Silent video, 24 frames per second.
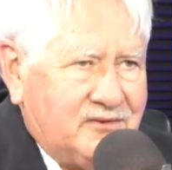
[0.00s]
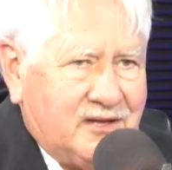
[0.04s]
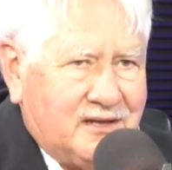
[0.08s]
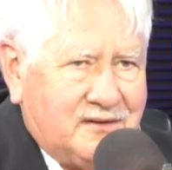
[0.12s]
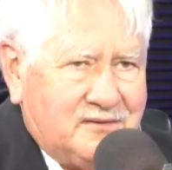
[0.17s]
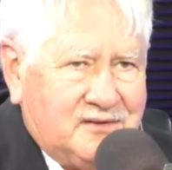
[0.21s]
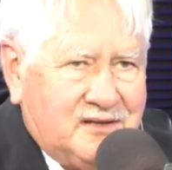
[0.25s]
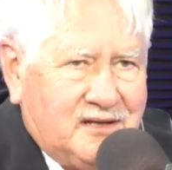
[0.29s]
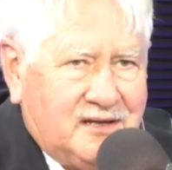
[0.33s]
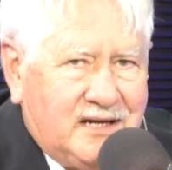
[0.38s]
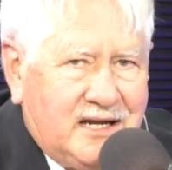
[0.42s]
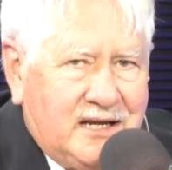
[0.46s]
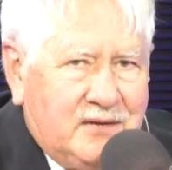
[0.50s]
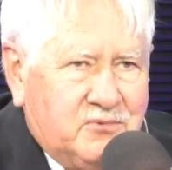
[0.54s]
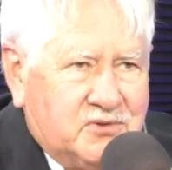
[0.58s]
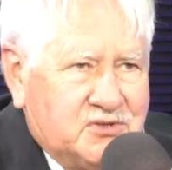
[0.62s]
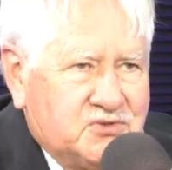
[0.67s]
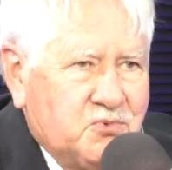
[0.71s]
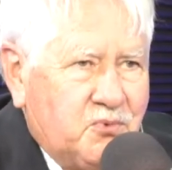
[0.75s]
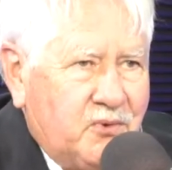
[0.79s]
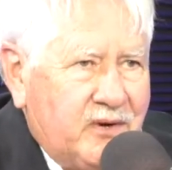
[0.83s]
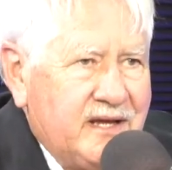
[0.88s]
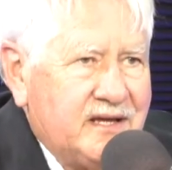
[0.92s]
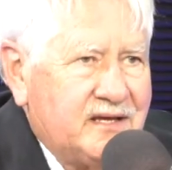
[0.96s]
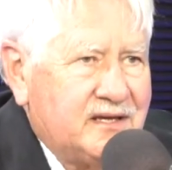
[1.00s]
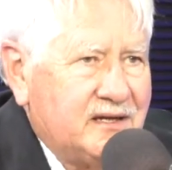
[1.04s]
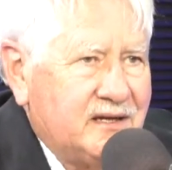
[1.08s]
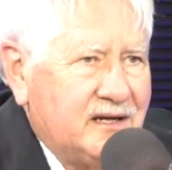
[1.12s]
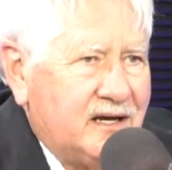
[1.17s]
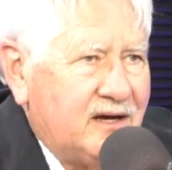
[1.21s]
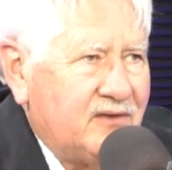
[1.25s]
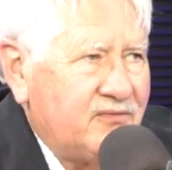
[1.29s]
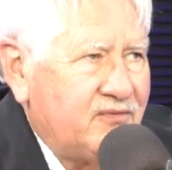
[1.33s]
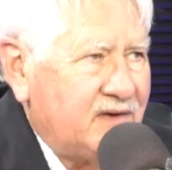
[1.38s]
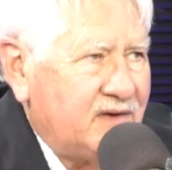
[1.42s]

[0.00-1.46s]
that he was weak enough, and